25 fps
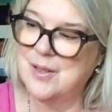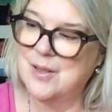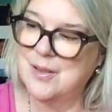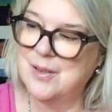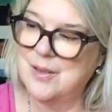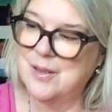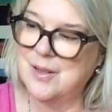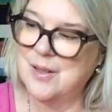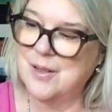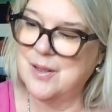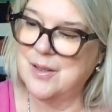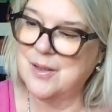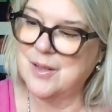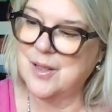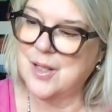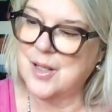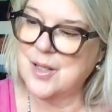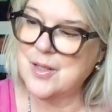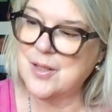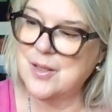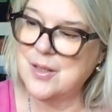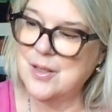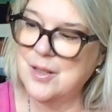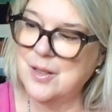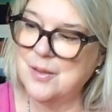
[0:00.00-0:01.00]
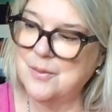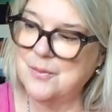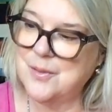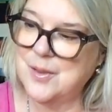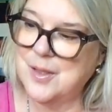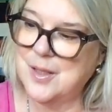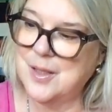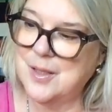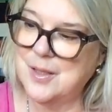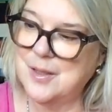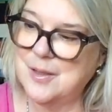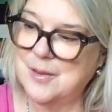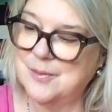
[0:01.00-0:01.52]
I think that's
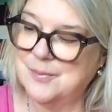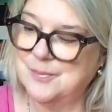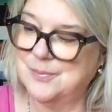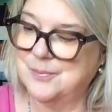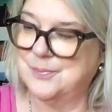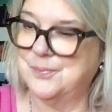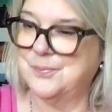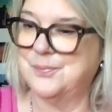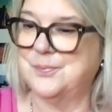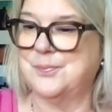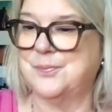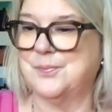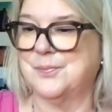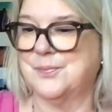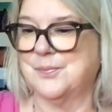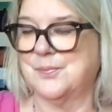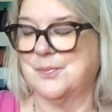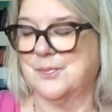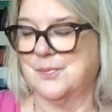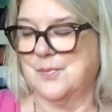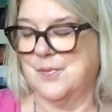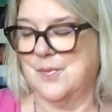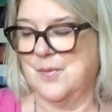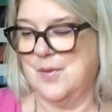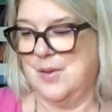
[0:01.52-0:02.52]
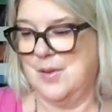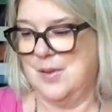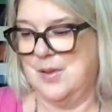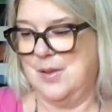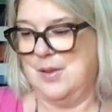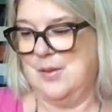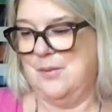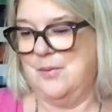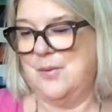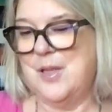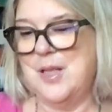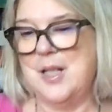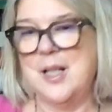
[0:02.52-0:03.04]
lovely.
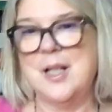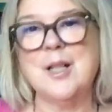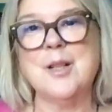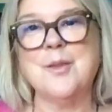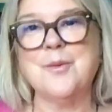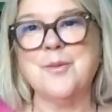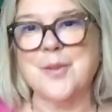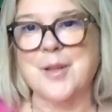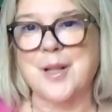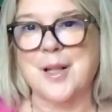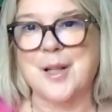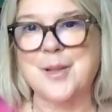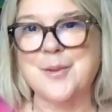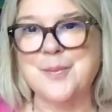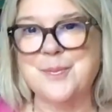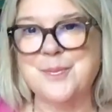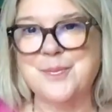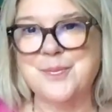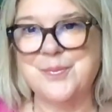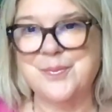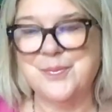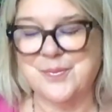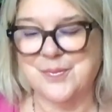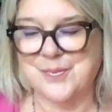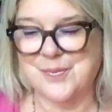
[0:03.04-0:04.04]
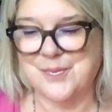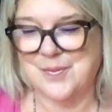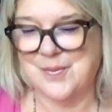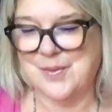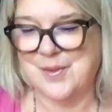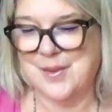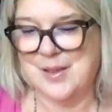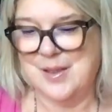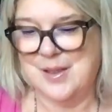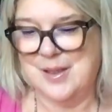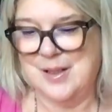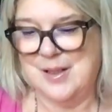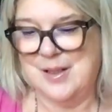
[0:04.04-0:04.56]
Really love that.
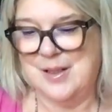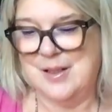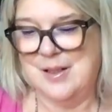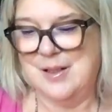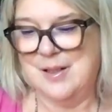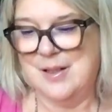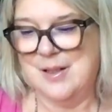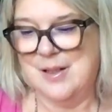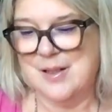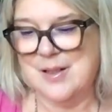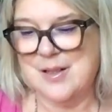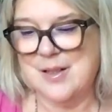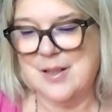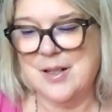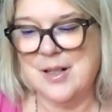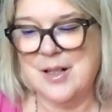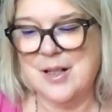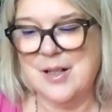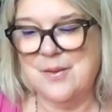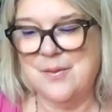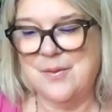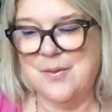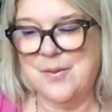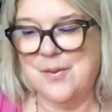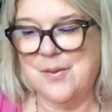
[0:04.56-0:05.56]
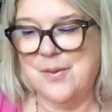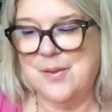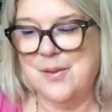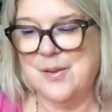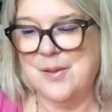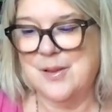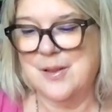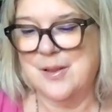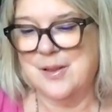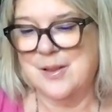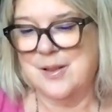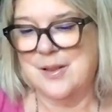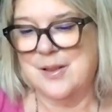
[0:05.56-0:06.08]
It's a kind of
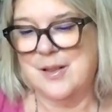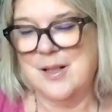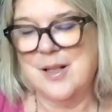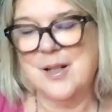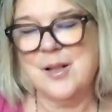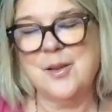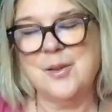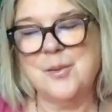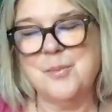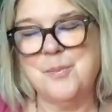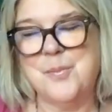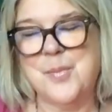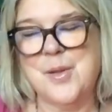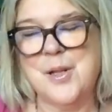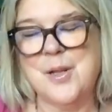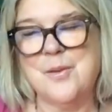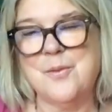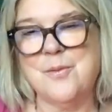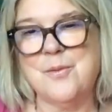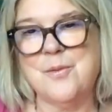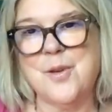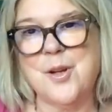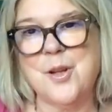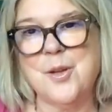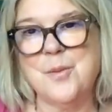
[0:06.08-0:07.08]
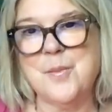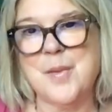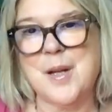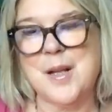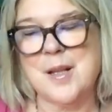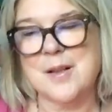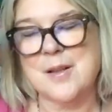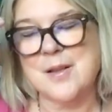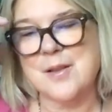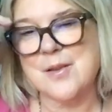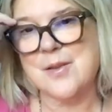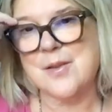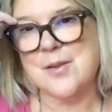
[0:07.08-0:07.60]
little bit of
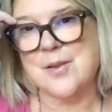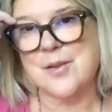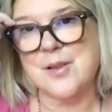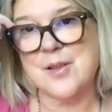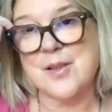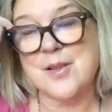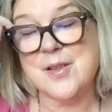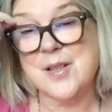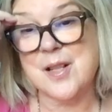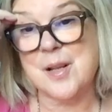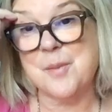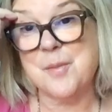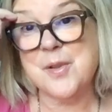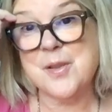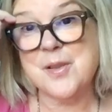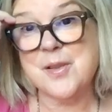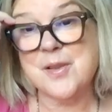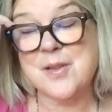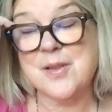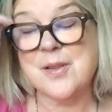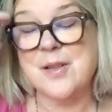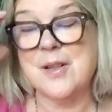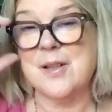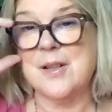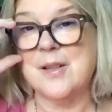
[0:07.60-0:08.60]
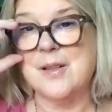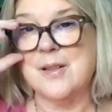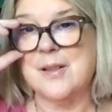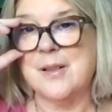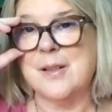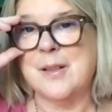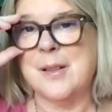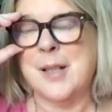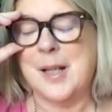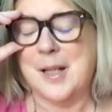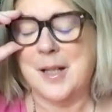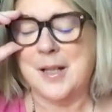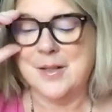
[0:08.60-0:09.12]
romance on a
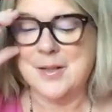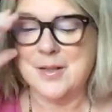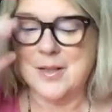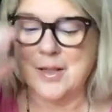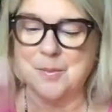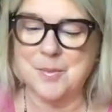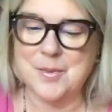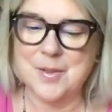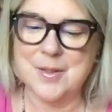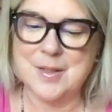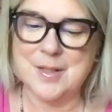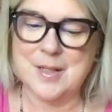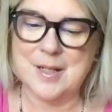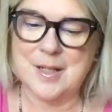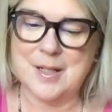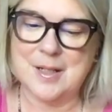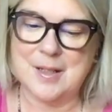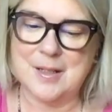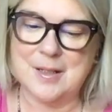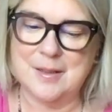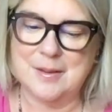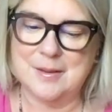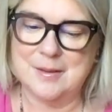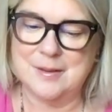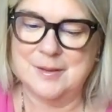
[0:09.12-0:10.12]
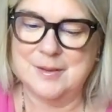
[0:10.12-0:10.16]
late summer's day.